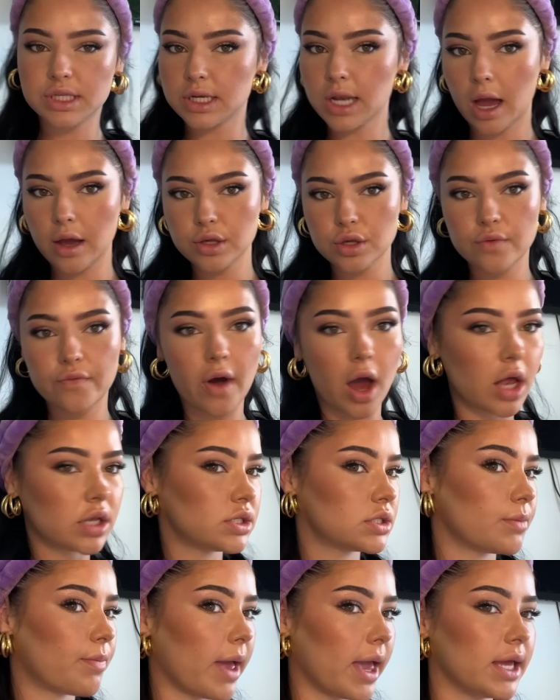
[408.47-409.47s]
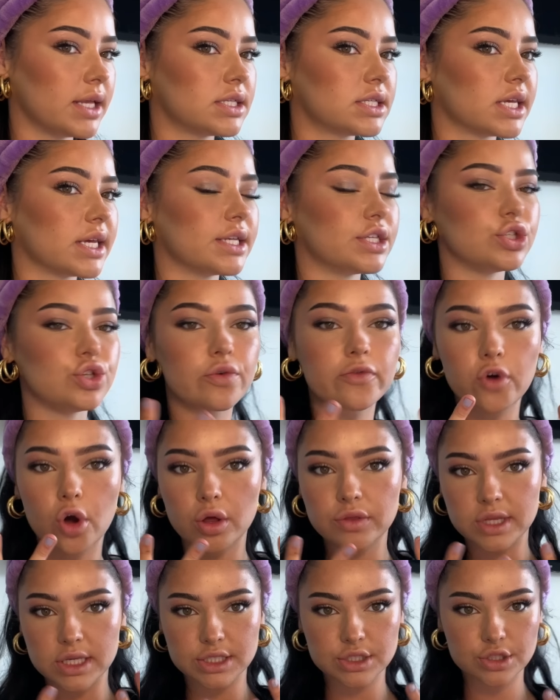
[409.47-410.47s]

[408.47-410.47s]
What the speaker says: now you've underpainted, you've got this